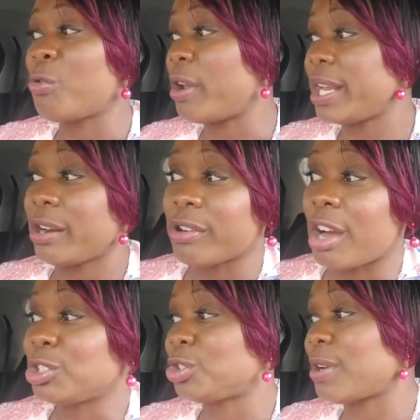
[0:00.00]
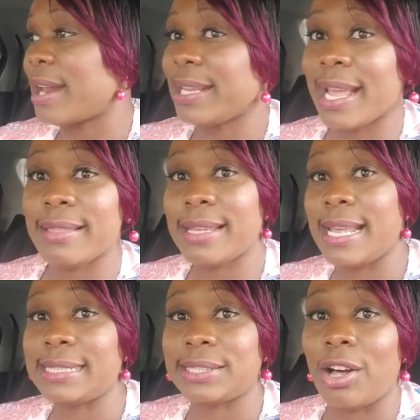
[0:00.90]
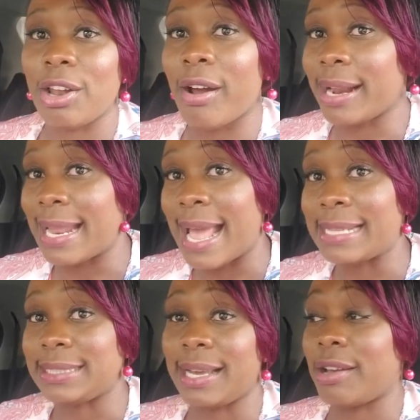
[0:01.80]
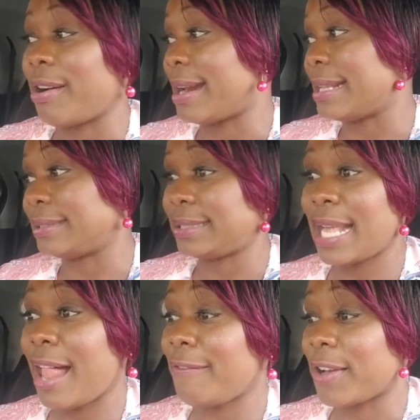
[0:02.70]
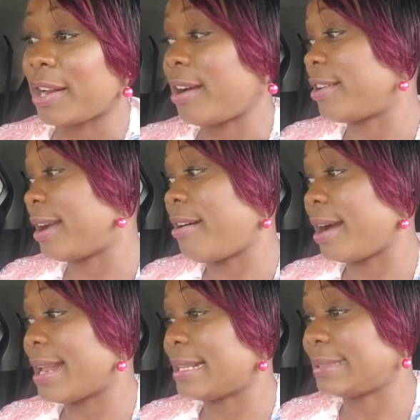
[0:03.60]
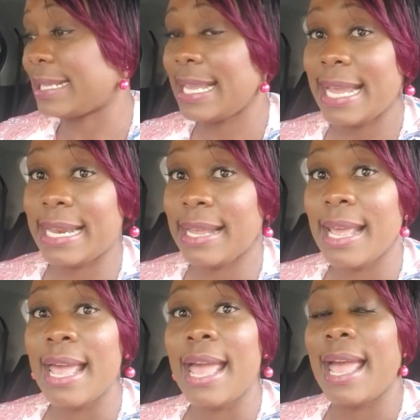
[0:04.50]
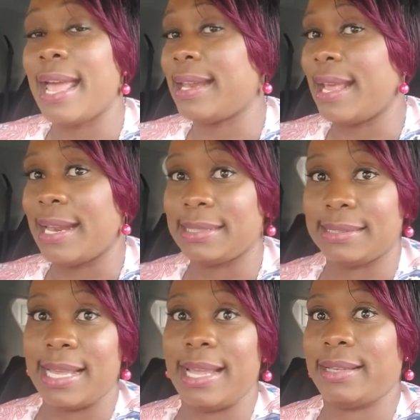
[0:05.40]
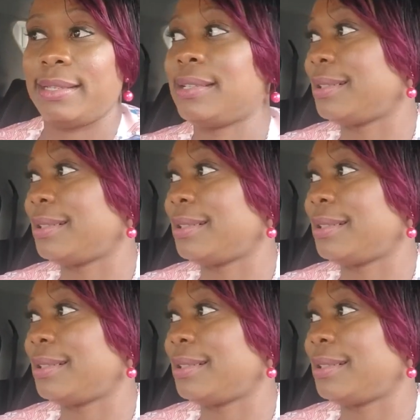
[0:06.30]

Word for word: running around trying to get the kids all organized. You got to organize yourself, you got to organize the kid, and then it's like